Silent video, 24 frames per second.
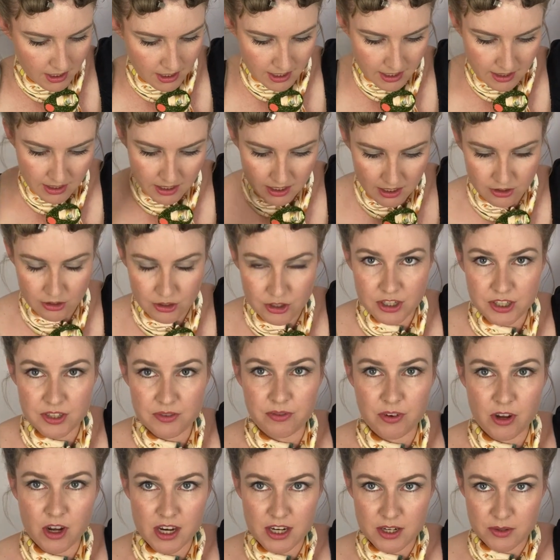And then just
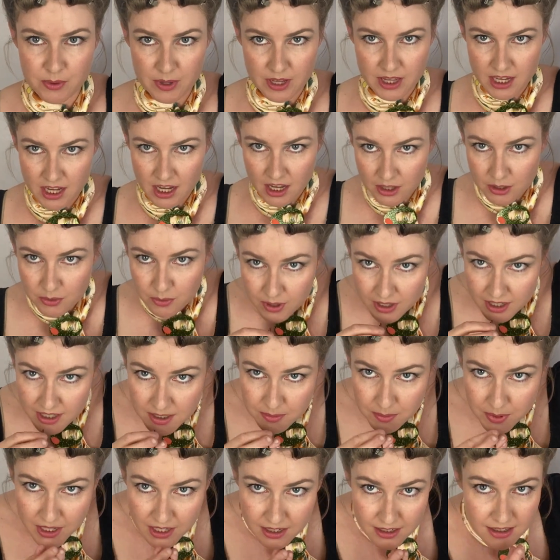find where the other one is
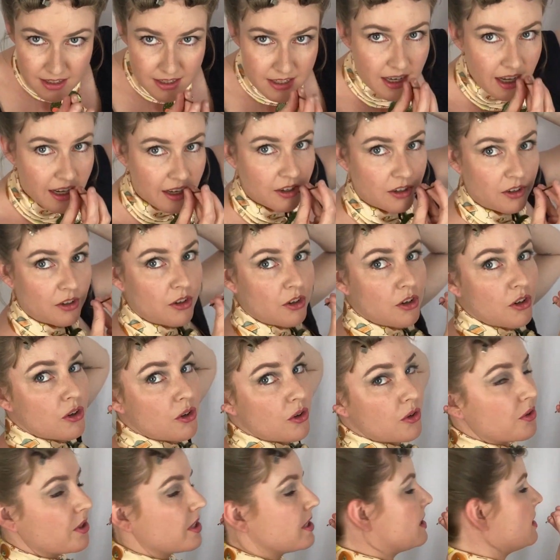pinned and
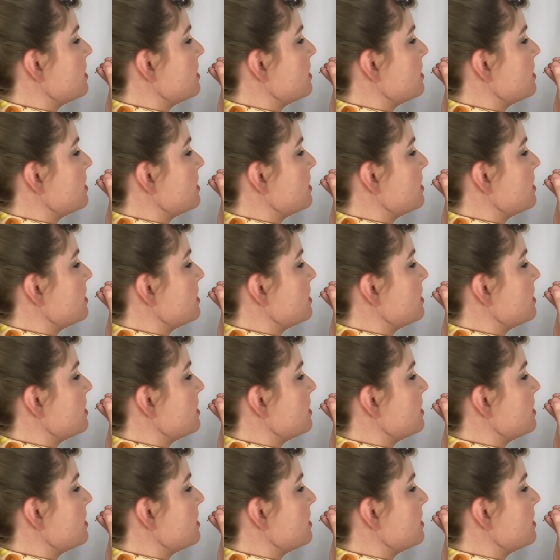cross